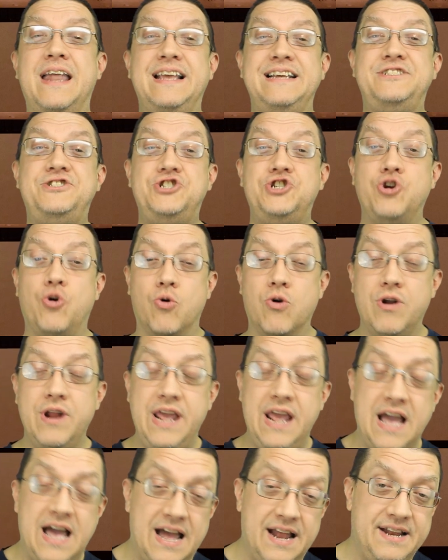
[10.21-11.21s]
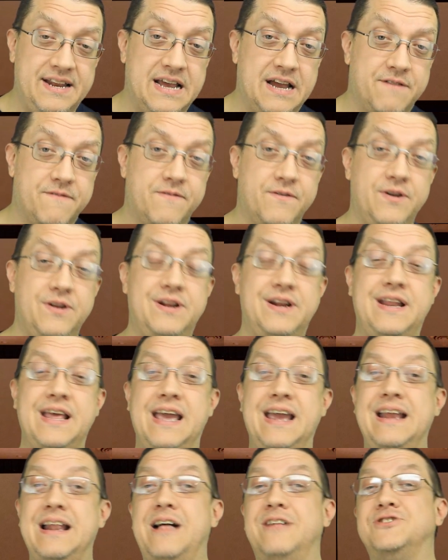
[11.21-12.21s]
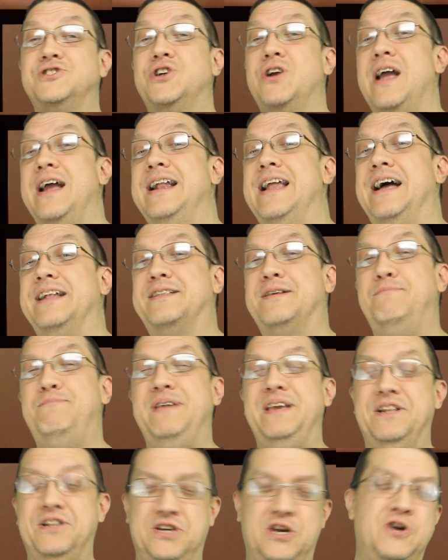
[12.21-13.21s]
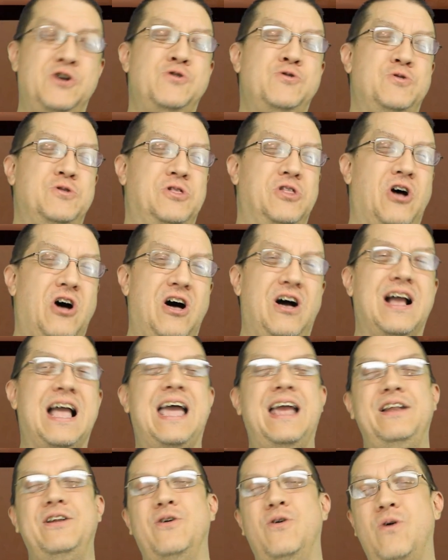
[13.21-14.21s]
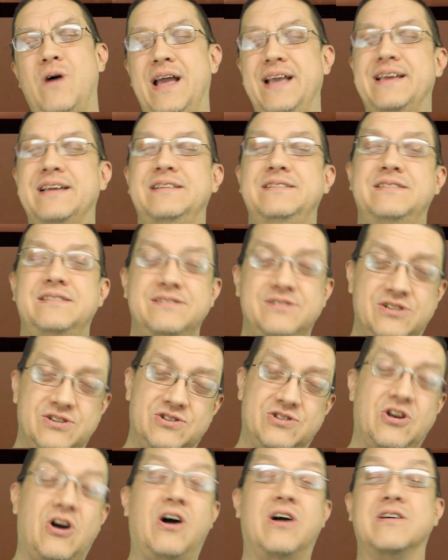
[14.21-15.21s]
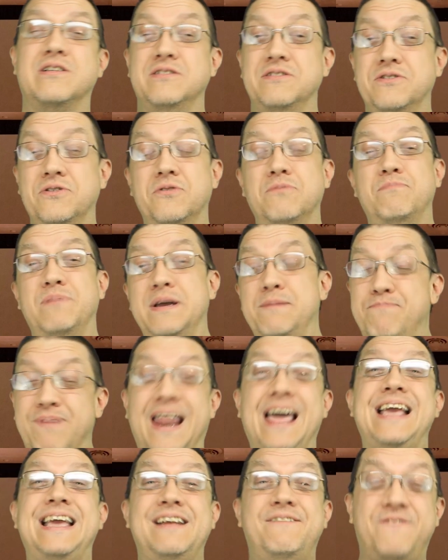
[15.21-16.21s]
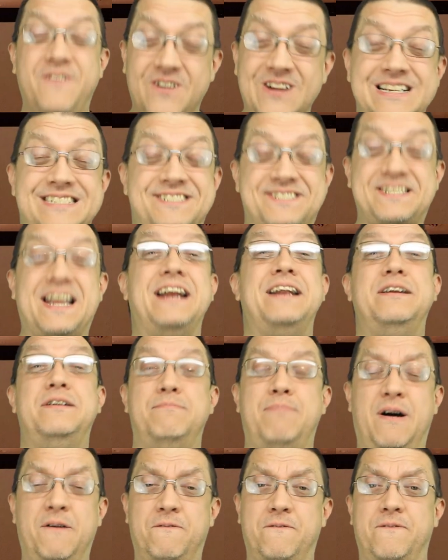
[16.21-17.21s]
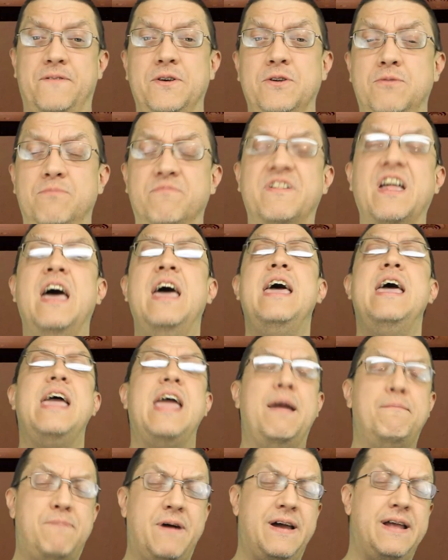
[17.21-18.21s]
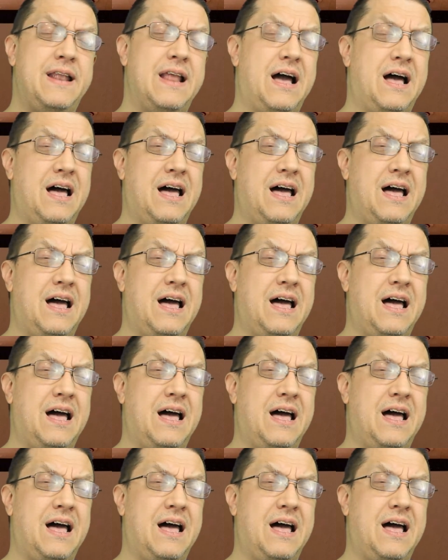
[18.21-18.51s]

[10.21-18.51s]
a shorty on deck for you today, and I'll try not to be too long. I know I can talk a little bit, but I get very excited about films. But